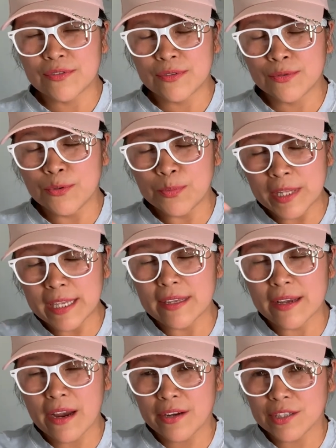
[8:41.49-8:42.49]
who played
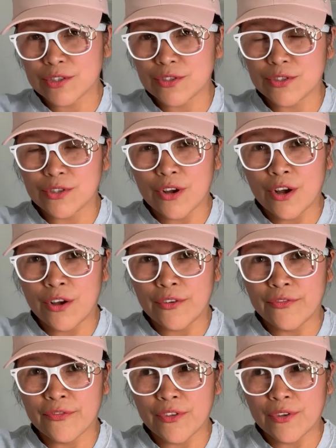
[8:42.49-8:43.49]
the character
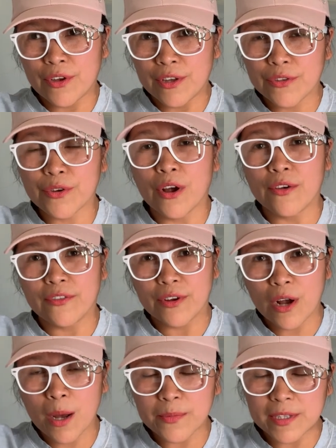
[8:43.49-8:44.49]
of the undercover
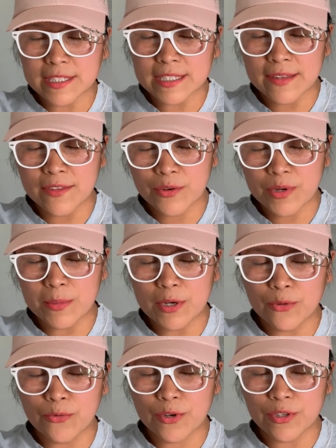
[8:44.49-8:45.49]
cop that's in the
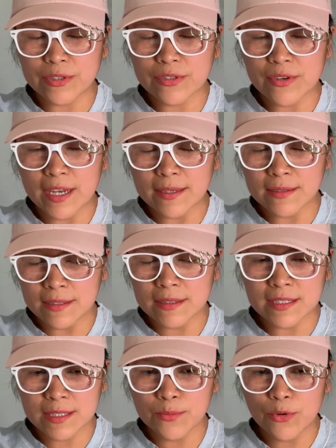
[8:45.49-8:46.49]
criminal world,
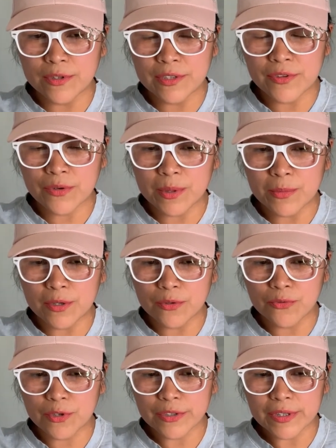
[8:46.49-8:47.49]
that's a mole in the criminal
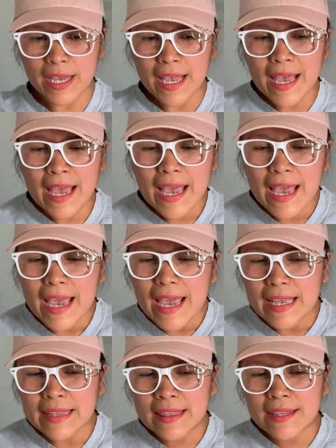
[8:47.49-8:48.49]
world.
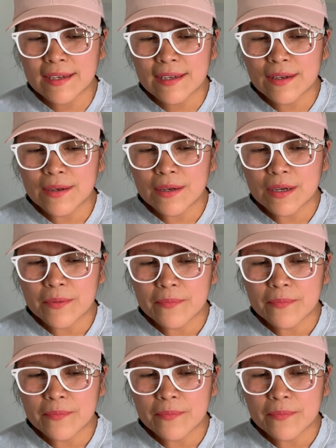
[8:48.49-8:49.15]
The